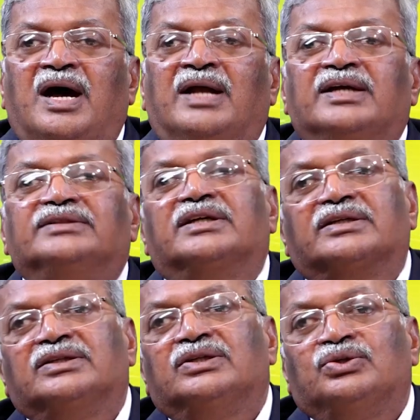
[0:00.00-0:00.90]

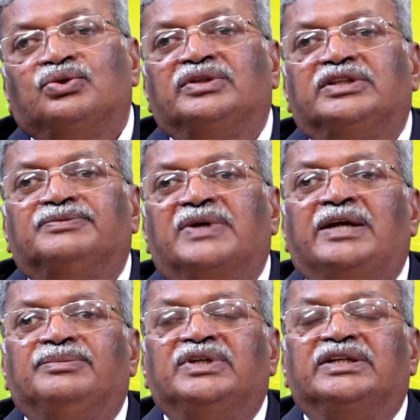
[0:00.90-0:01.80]
another
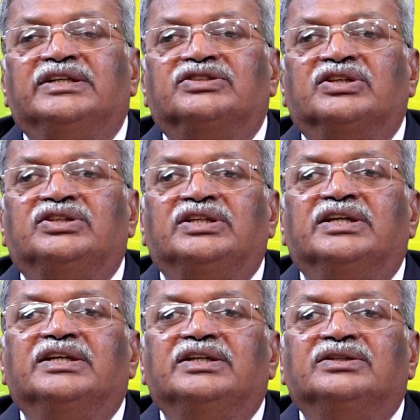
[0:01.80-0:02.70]
25 degrees
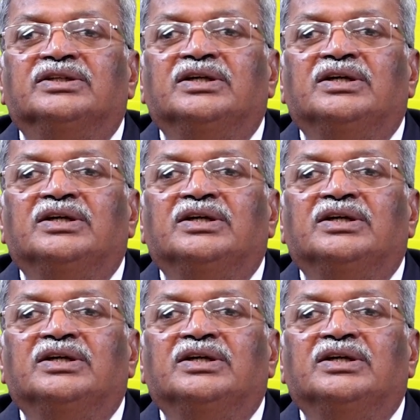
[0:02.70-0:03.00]
centigrade